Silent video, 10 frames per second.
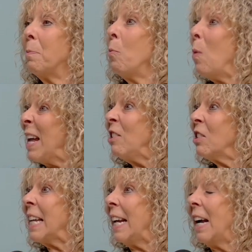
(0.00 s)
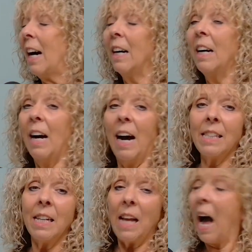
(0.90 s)
"Will's here." I
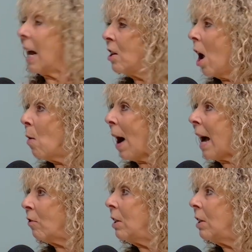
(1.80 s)
said, "I know, Aaron,